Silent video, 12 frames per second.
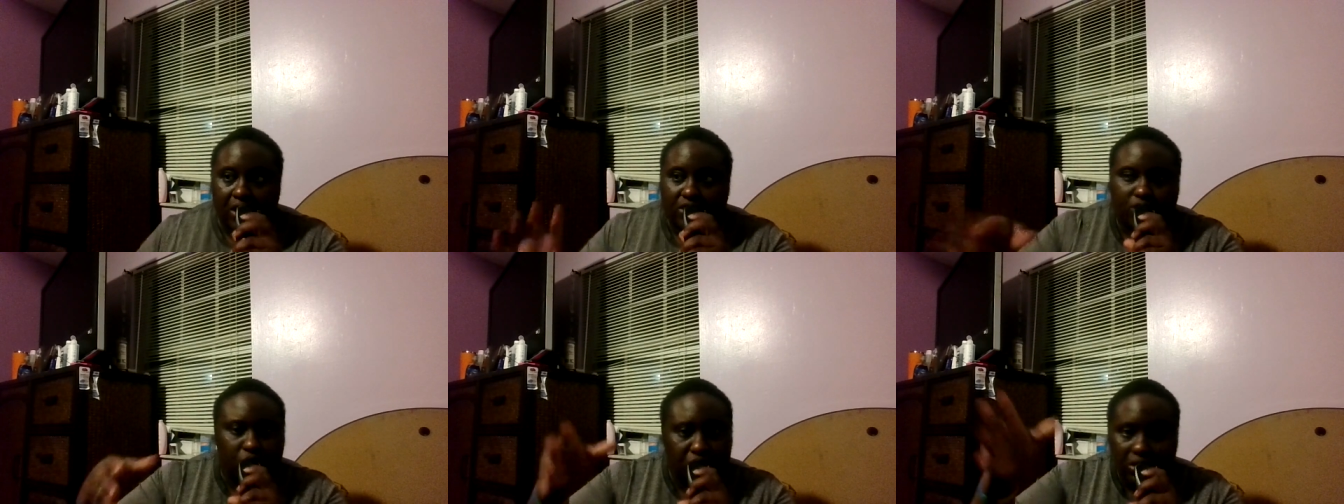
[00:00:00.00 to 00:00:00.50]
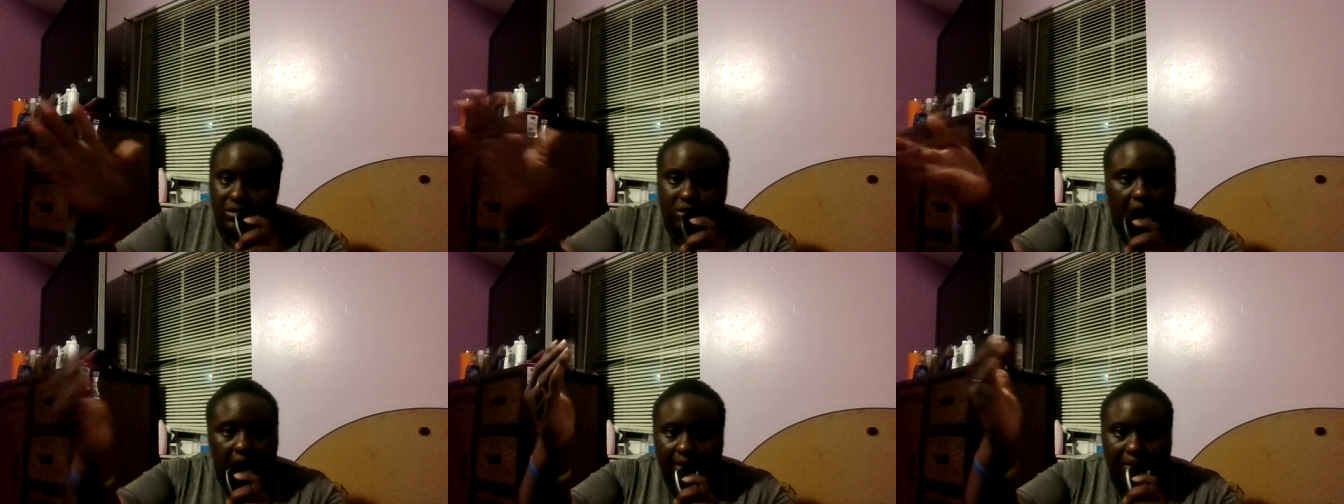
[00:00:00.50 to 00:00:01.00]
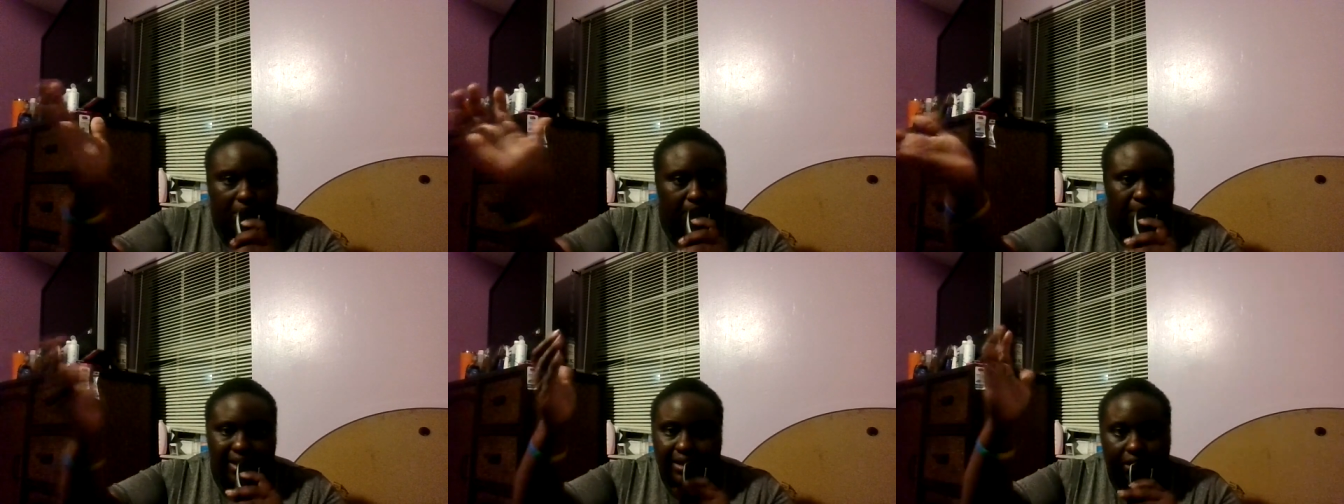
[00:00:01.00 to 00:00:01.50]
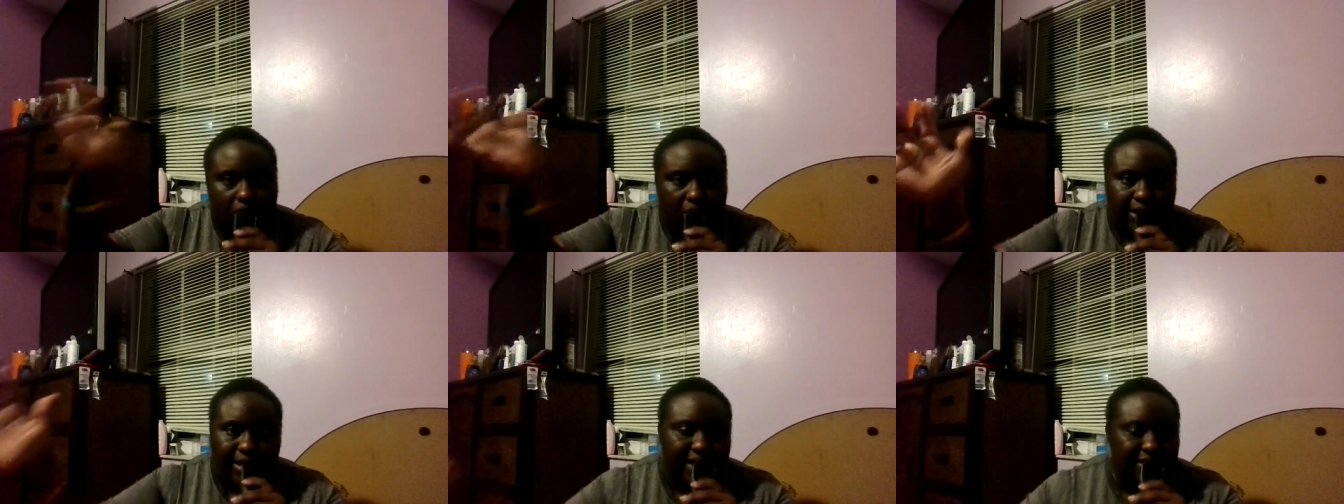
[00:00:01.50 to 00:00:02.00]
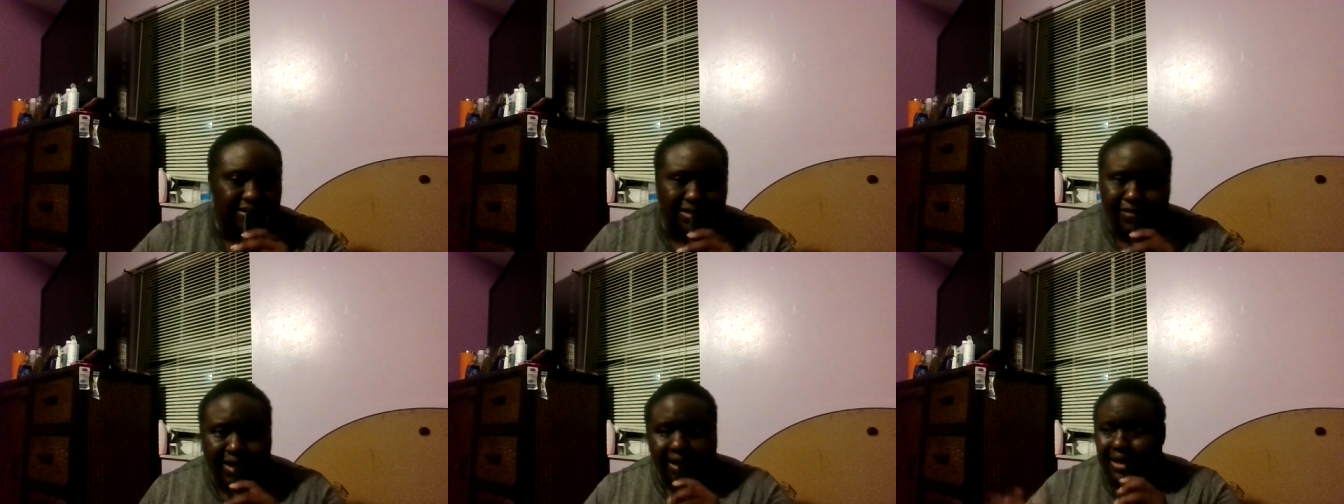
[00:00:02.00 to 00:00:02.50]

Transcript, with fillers: So she's talking about bed and all that kind of stuff.